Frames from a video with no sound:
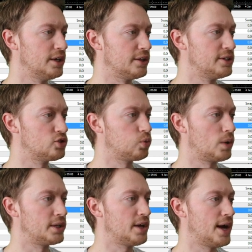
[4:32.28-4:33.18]
On the
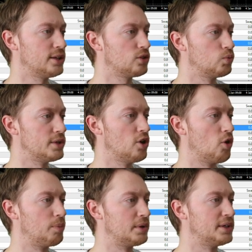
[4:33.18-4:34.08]
29th, we
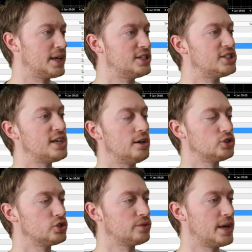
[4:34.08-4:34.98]
opened a
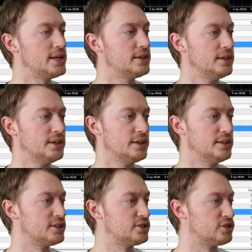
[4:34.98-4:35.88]
sell trade.
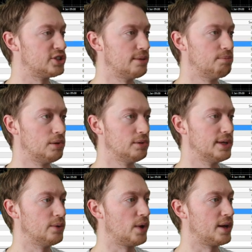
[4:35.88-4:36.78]
This is
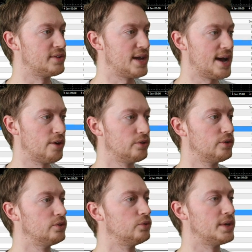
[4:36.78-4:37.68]
simple. It went
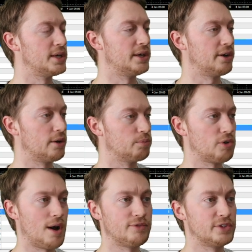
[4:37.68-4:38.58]
down. We hit our
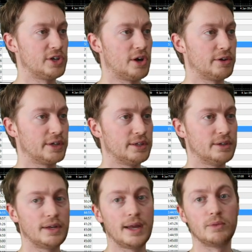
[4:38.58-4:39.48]
profit
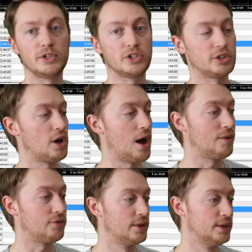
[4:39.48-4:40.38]
target and we took
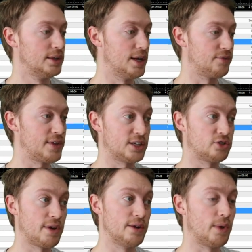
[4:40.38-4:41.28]
off. If that
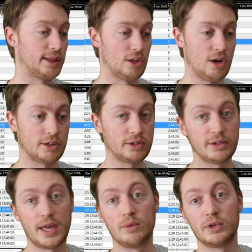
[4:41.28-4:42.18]
trade went
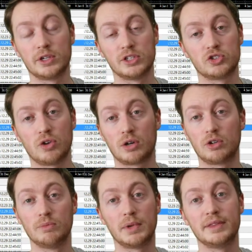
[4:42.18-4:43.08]
longer, hey, we could have
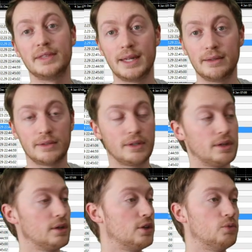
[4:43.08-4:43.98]
struggled, but it didn't.
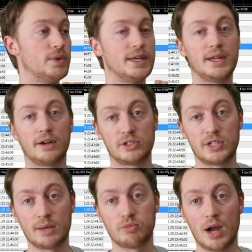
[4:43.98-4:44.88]
We hit our
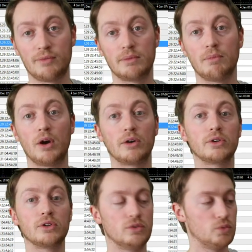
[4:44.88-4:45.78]
take profit mark
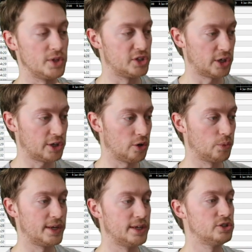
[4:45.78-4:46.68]
we took our
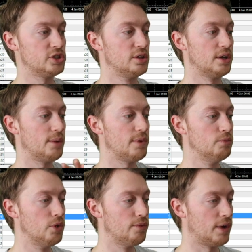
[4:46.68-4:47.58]
wins, and we
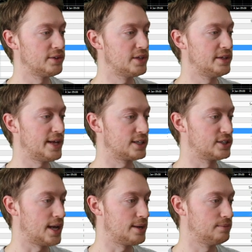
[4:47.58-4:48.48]
move on to the
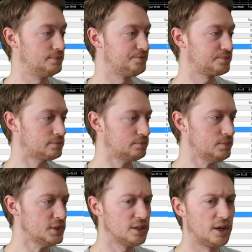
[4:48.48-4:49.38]
next day.
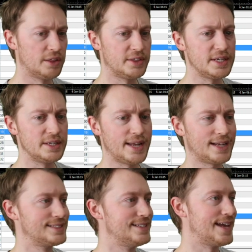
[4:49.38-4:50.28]
On the
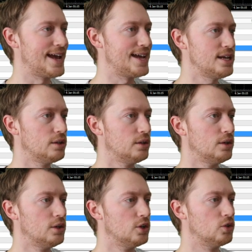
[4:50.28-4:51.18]
next day,
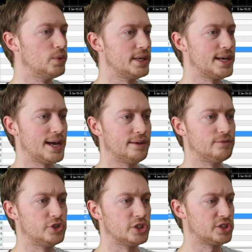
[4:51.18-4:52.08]
we
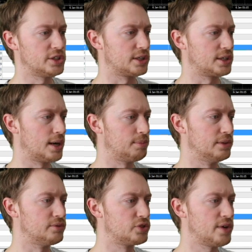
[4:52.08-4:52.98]
have just a
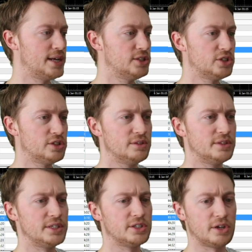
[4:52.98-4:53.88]
couple of trades.
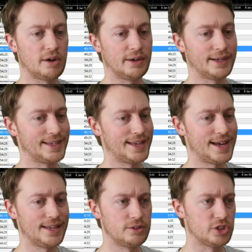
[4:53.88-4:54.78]
These are,
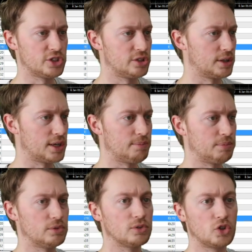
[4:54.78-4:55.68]
again, just a
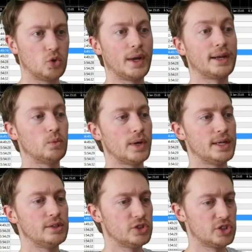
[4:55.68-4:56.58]
couple quick
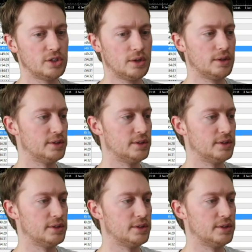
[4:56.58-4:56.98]
wins.